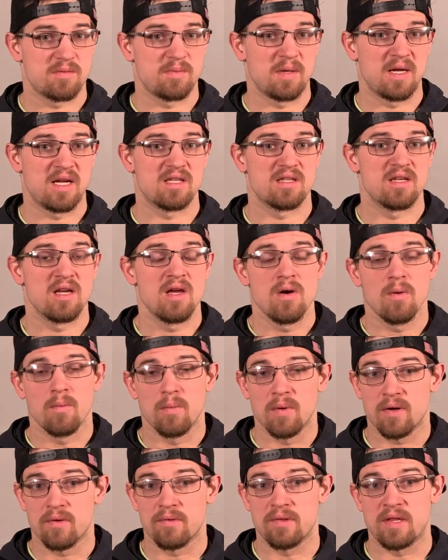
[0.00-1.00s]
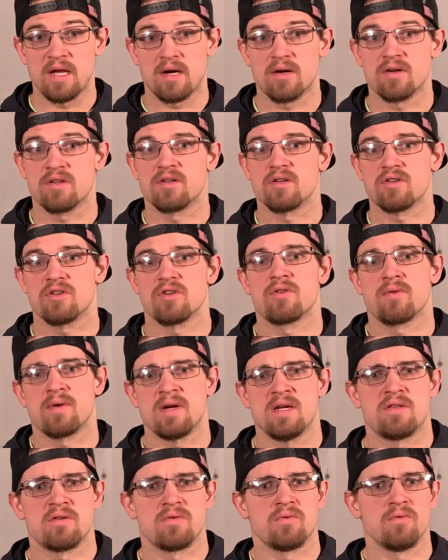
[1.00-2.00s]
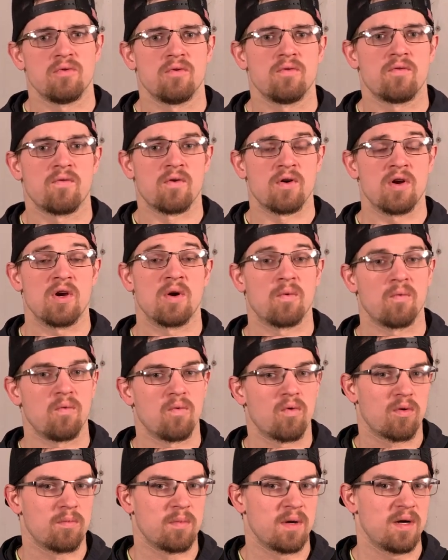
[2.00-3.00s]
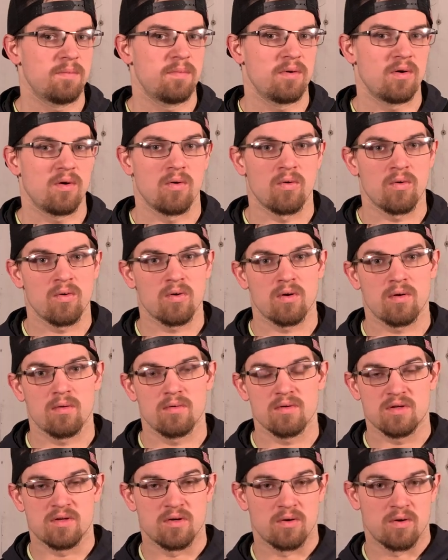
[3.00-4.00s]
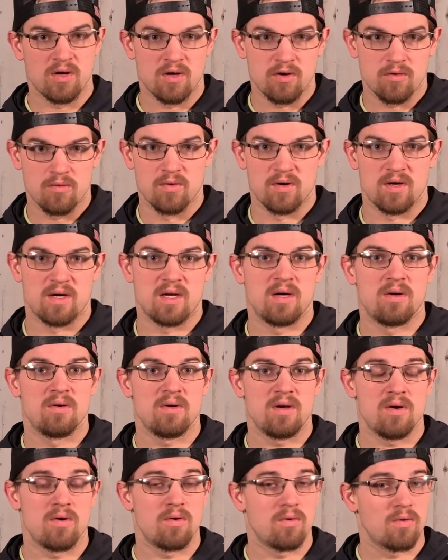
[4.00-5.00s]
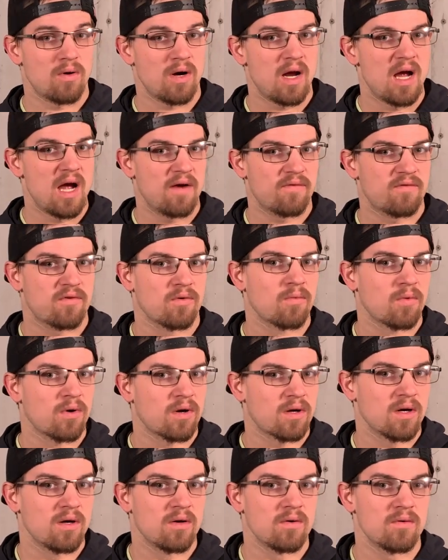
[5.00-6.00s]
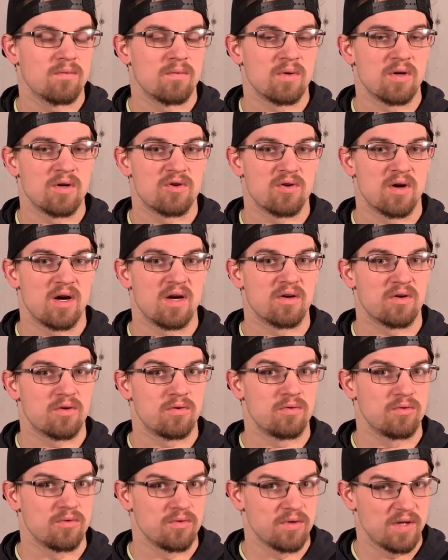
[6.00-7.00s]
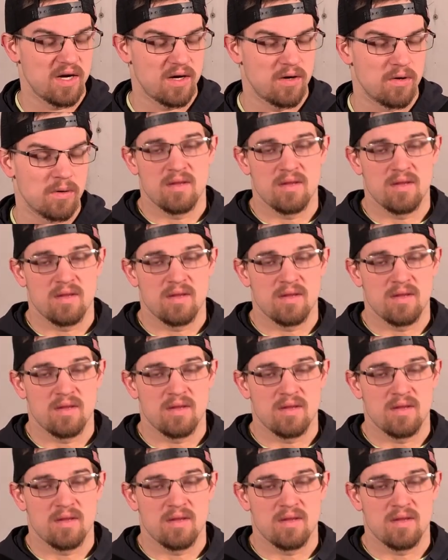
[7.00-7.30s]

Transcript: bands? Well, they are such a great tool for your warm up or during a workout or after workout when you're trying to cool down.